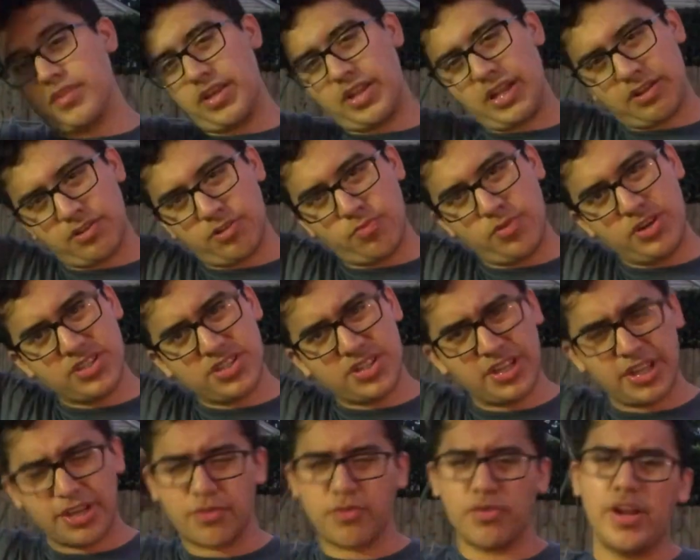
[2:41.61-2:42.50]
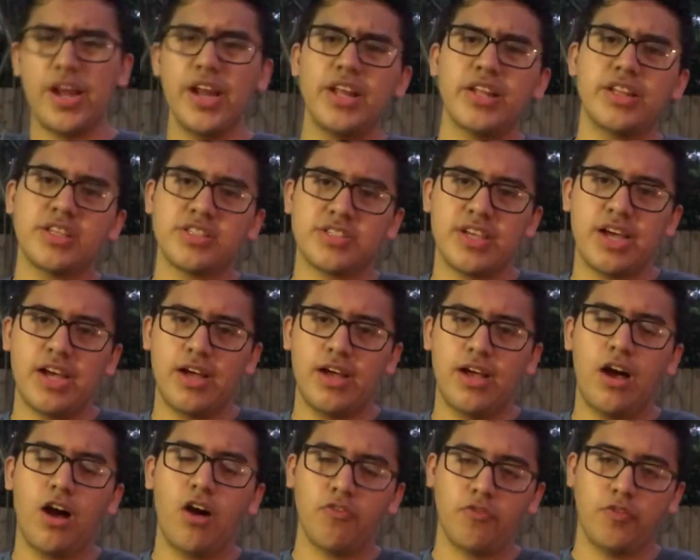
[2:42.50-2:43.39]
Now, the reason they created this
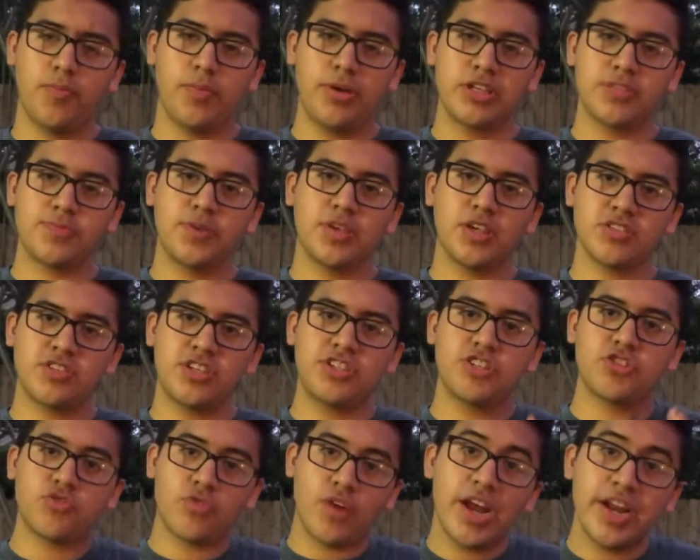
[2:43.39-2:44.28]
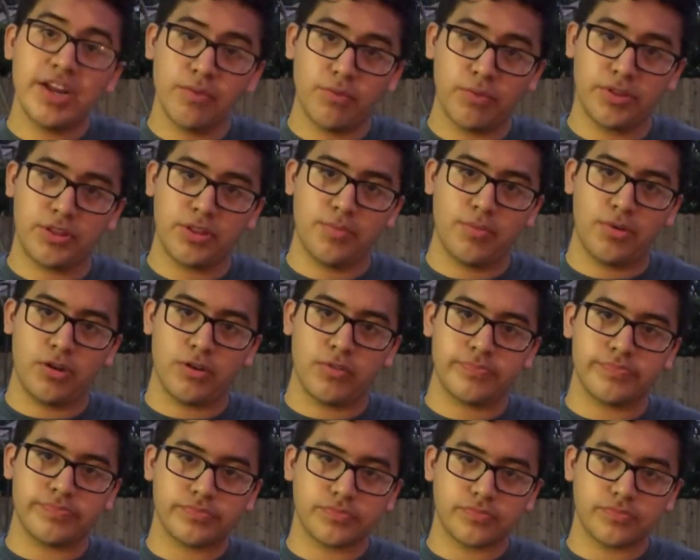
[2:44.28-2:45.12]
alphabet is because they traded with them all.